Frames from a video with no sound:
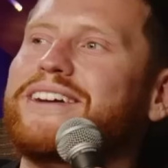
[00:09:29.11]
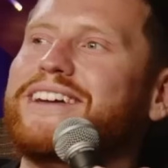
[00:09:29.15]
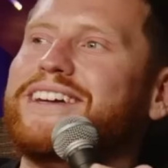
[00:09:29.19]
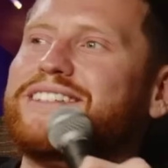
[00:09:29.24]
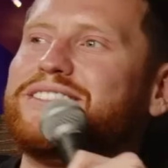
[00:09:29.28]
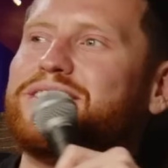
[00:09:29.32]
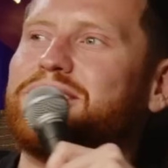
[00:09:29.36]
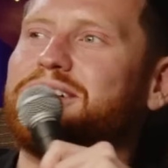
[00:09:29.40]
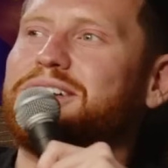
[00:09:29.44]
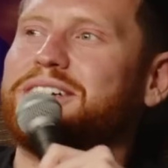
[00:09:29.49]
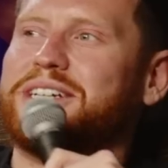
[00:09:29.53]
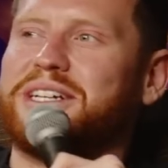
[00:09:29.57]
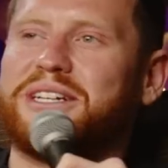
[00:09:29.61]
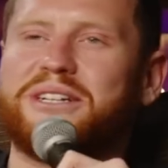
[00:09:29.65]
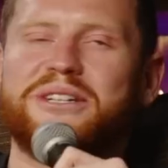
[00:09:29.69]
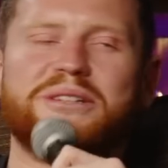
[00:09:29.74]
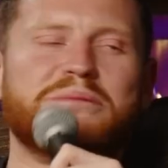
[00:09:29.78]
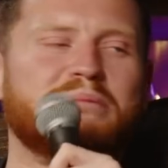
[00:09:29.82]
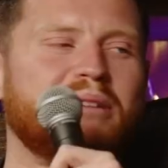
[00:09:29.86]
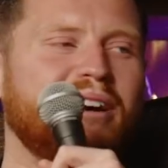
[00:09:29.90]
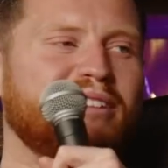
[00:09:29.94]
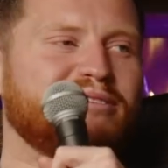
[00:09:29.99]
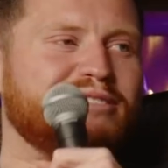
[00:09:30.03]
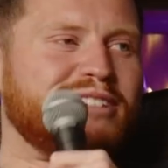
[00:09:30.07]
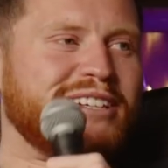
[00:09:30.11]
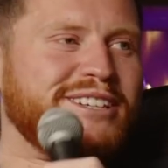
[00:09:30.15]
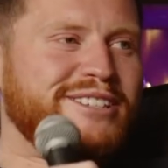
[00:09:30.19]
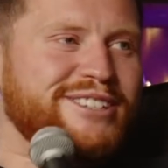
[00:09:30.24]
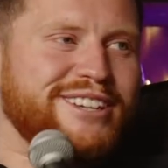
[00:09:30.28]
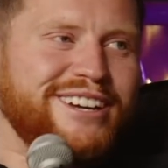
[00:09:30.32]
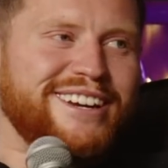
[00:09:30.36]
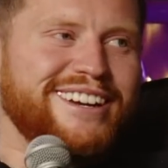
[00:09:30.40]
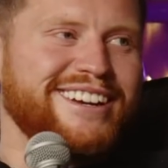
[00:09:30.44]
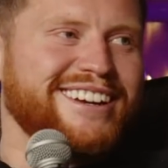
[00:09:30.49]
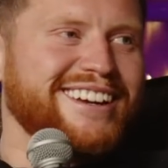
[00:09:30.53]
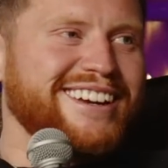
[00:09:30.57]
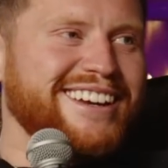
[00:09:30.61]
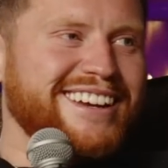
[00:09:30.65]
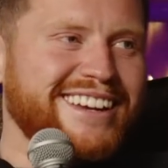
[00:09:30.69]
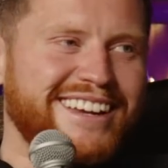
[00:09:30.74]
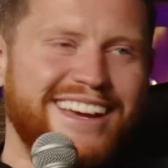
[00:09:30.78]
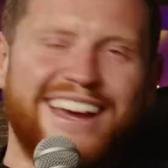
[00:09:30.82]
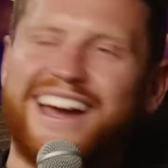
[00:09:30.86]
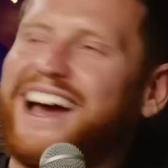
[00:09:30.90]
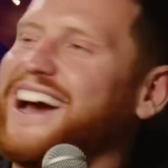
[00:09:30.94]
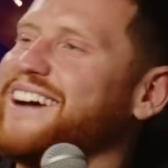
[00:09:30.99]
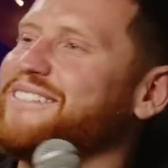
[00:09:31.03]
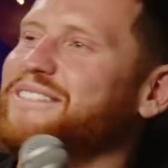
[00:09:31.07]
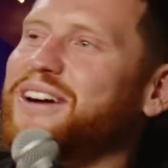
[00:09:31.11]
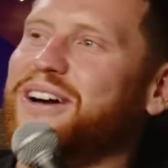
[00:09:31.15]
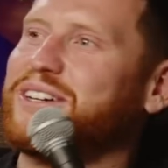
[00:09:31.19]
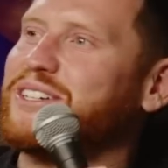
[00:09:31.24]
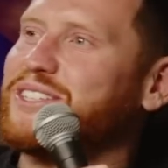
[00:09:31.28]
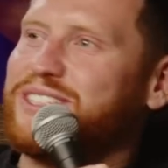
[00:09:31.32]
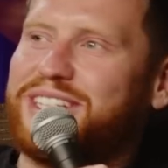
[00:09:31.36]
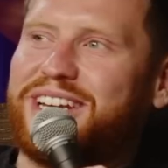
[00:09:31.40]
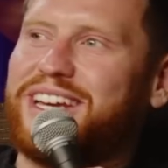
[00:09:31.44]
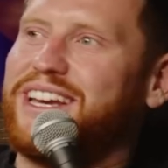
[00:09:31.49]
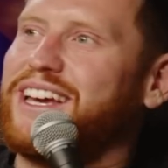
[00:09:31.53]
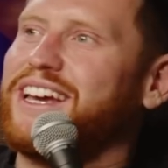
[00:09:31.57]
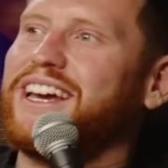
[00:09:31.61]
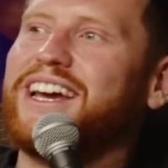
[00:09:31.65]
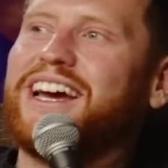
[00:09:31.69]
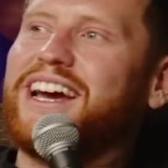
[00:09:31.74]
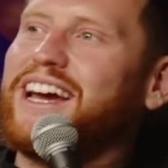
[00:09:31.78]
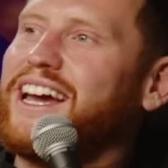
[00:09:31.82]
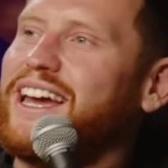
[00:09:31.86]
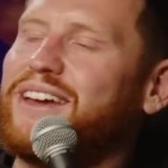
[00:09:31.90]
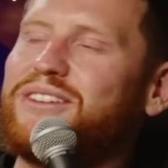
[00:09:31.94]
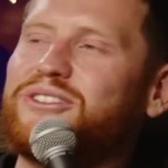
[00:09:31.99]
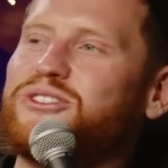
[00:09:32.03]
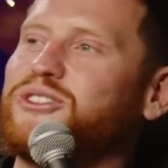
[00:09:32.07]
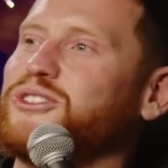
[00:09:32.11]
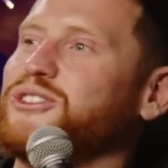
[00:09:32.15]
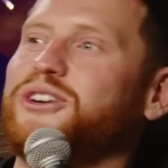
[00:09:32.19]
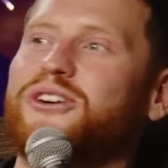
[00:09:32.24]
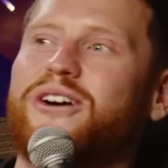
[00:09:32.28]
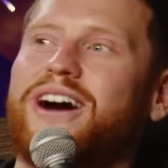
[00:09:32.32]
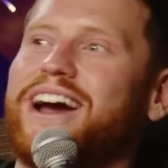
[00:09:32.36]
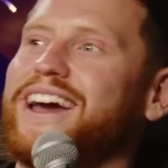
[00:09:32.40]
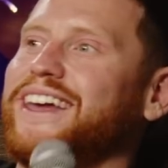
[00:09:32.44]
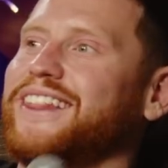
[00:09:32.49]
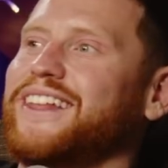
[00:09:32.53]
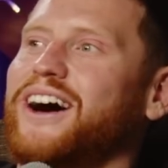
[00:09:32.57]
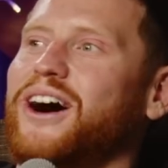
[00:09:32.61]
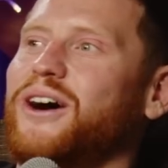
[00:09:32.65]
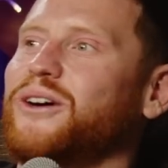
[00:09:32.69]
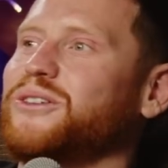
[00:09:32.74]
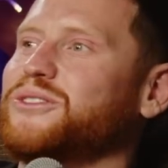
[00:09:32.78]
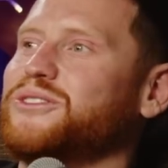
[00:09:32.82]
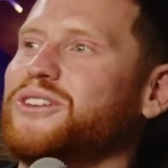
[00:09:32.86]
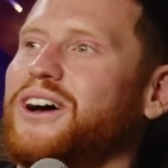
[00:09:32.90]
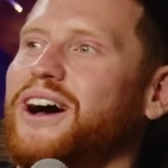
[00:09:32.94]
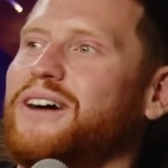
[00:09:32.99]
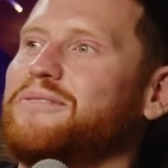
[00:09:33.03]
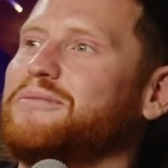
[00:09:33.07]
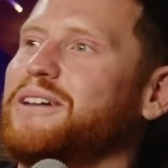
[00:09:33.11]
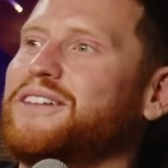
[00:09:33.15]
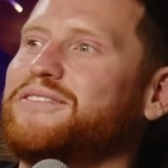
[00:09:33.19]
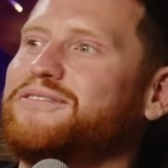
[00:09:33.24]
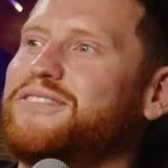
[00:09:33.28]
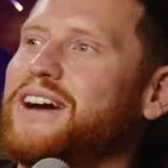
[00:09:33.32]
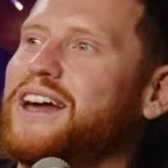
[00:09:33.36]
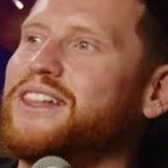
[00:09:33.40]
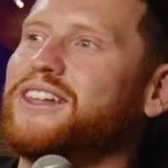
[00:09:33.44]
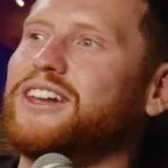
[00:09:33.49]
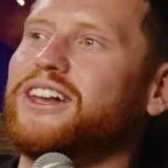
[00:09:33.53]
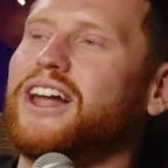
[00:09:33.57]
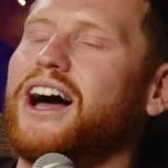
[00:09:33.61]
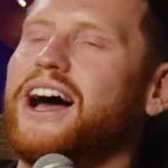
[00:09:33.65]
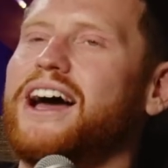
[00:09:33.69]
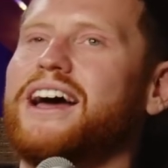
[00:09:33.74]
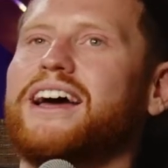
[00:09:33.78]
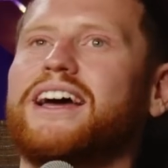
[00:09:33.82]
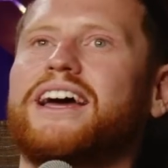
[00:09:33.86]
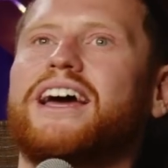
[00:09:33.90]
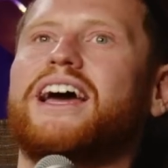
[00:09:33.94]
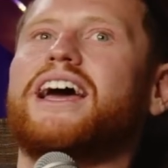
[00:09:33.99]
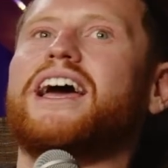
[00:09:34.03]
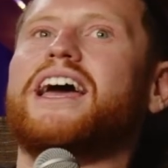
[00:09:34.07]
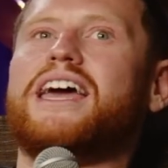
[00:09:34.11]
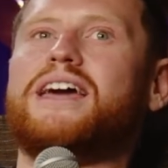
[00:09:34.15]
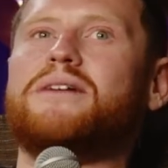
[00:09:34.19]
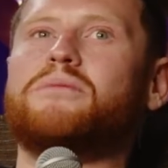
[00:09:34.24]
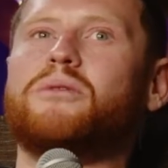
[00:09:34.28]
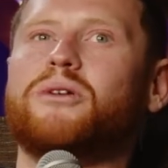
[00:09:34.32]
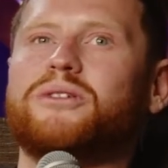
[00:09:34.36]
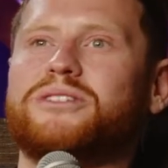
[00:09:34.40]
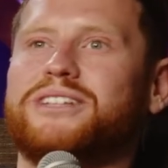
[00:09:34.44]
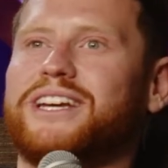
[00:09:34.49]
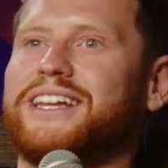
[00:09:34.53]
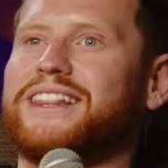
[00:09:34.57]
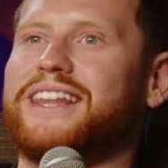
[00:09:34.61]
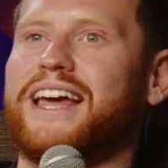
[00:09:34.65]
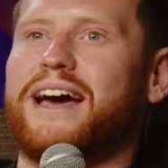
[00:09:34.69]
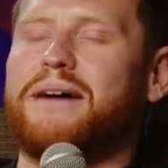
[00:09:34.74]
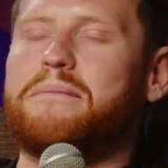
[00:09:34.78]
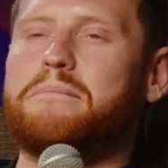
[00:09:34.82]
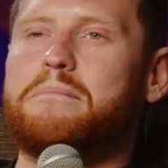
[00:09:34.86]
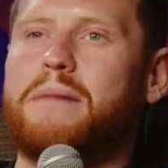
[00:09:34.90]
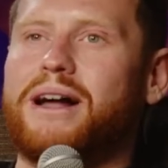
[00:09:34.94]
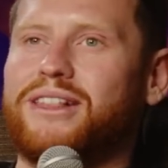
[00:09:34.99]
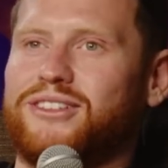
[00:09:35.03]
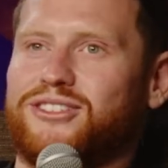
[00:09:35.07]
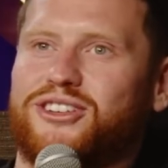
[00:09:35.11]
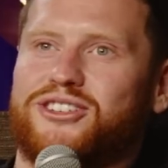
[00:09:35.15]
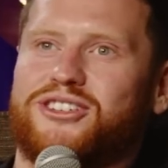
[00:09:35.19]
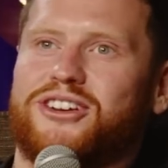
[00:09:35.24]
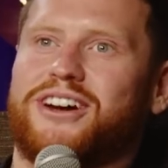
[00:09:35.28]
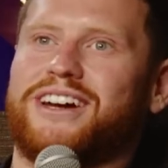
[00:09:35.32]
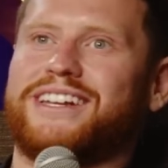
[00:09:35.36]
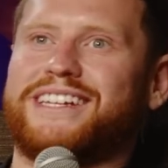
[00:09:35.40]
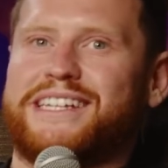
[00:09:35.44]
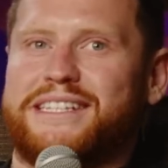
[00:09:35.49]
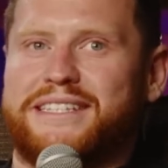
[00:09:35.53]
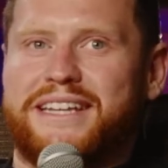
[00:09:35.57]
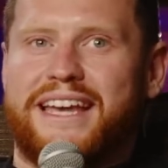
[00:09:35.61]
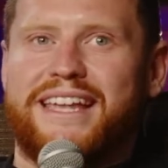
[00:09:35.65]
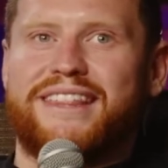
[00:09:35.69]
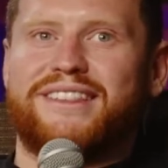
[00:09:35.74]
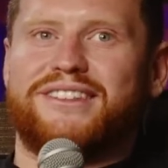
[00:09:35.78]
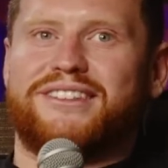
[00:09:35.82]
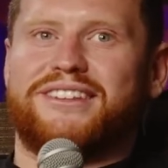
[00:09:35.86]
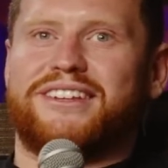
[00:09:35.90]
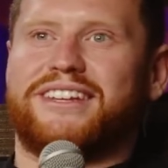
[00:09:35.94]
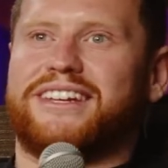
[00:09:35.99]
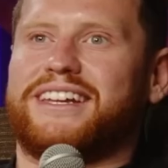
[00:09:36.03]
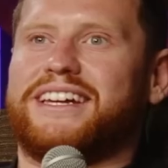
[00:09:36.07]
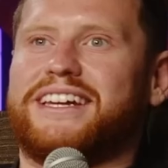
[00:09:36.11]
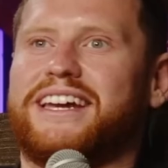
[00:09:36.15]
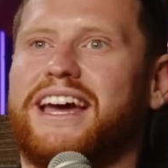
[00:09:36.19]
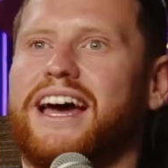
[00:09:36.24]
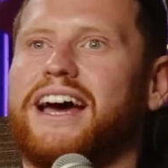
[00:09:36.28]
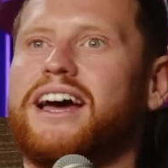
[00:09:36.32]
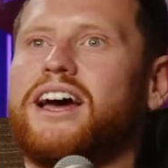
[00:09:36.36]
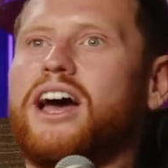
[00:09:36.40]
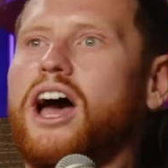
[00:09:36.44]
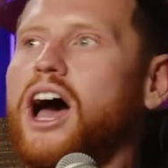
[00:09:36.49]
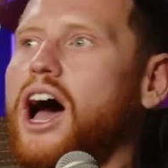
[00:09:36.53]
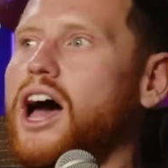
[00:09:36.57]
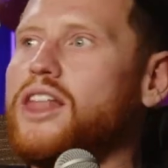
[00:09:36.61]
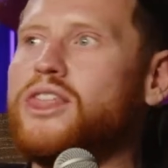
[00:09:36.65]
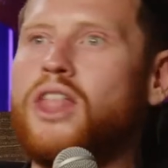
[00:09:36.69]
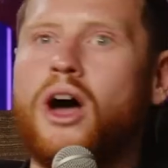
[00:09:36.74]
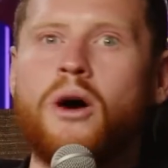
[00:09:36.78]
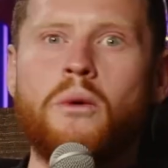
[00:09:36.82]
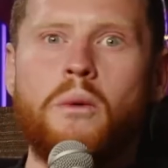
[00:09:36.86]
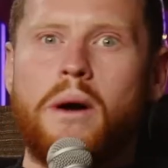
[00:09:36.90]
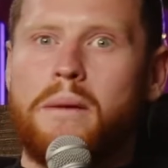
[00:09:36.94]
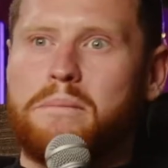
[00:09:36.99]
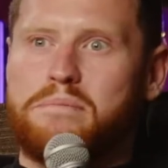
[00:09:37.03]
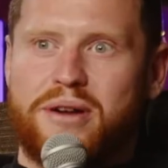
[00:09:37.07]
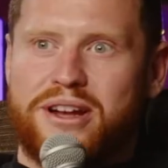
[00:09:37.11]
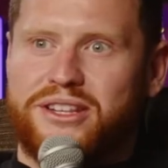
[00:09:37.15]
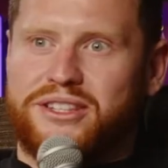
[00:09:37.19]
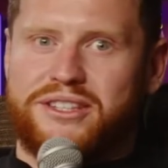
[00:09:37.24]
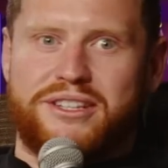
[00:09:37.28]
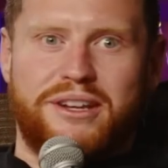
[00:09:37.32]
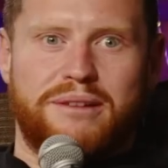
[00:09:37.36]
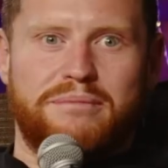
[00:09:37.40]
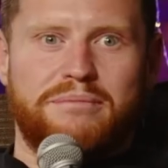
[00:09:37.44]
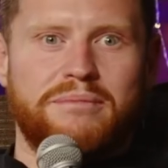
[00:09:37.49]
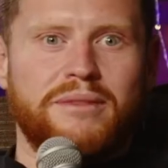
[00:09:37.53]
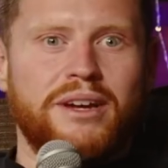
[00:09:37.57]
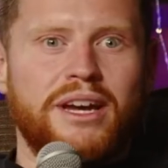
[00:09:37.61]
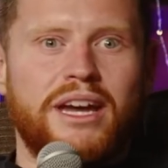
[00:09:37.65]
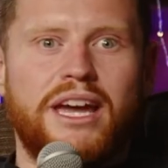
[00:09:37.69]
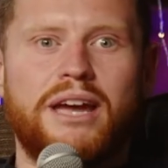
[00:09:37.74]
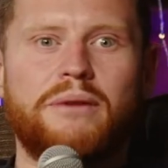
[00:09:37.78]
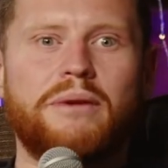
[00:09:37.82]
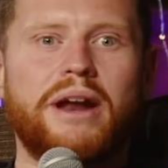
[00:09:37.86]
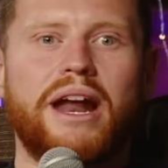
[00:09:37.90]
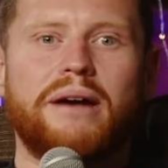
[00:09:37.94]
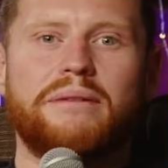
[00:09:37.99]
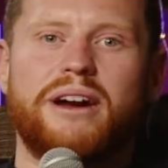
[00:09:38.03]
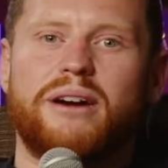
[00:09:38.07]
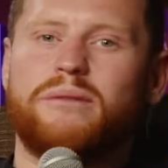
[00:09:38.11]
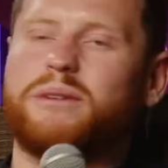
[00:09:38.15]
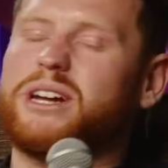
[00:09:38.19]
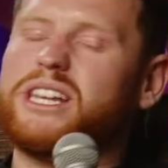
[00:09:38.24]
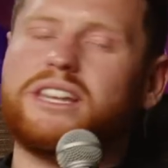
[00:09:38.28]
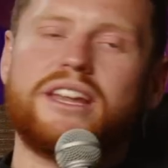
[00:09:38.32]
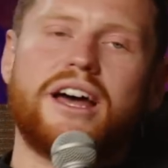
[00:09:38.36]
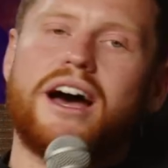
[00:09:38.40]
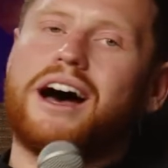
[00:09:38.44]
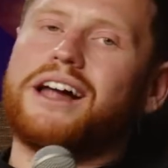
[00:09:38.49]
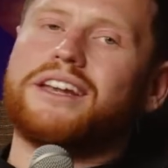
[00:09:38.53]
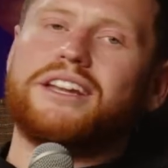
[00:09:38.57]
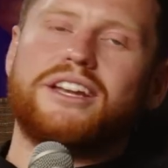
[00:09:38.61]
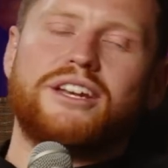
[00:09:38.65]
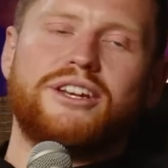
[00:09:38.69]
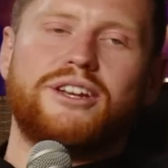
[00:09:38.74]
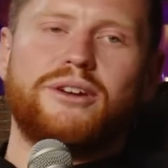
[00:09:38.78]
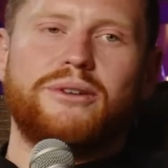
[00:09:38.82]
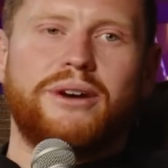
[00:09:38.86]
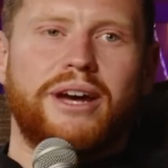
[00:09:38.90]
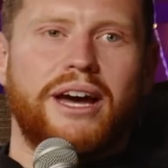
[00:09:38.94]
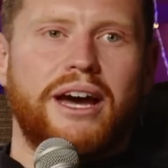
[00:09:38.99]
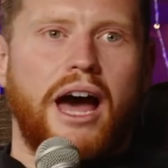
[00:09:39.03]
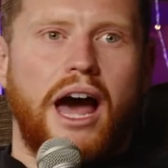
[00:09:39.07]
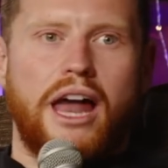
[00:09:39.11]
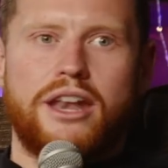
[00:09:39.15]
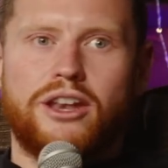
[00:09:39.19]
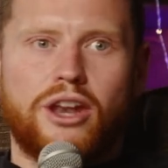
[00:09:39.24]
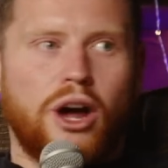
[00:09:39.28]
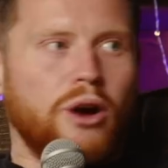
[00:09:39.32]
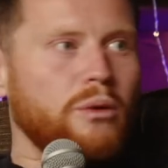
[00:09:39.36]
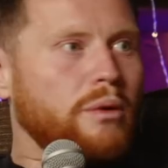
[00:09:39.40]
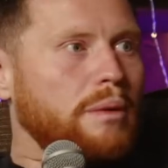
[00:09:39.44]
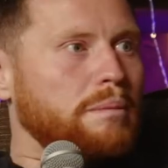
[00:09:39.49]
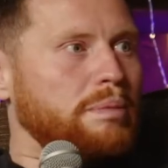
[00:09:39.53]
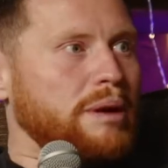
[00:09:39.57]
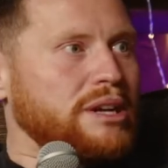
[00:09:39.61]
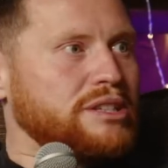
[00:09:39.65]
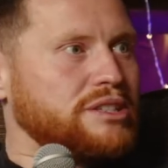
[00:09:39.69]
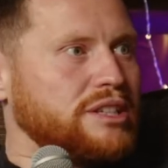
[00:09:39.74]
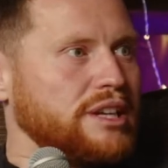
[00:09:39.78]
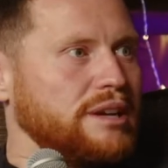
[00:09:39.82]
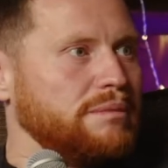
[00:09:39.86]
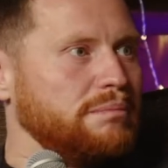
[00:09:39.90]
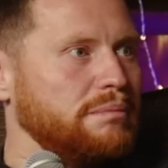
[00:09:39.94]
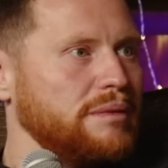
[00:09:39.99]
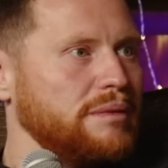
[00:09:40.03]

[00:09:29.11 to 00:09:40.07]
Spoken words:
it. It's not looking good, bro. T-shirt. Yeah, bro. Because he's just great the whole time, man. The fact that like he walked in there, munched the Chinese instantly, no one pressed him. He went up there and went, "No, I didn't do it," and no one pressed him.